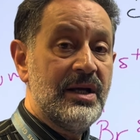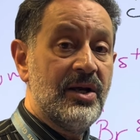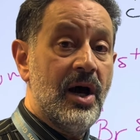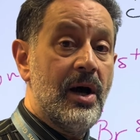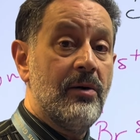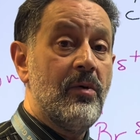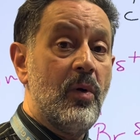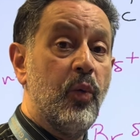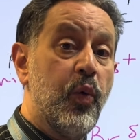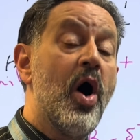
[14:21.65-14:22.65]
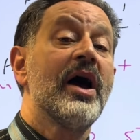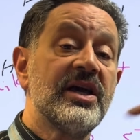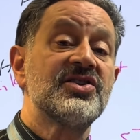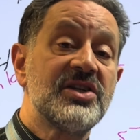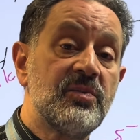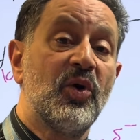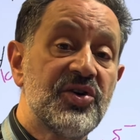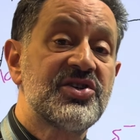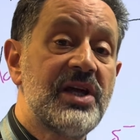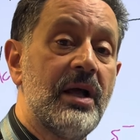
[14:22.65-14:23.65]
Now, why is it more
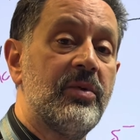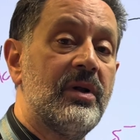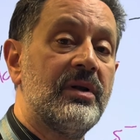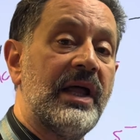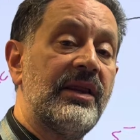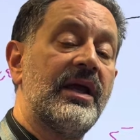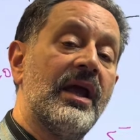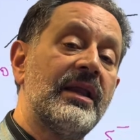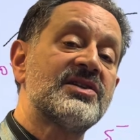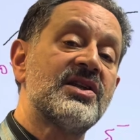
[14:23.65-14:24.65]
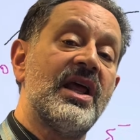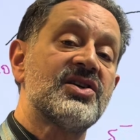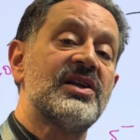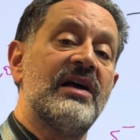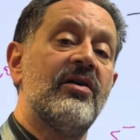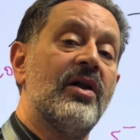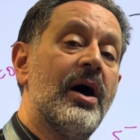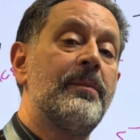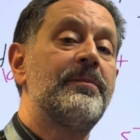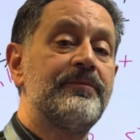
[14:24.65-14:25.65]
stable? That again, that's the next level up.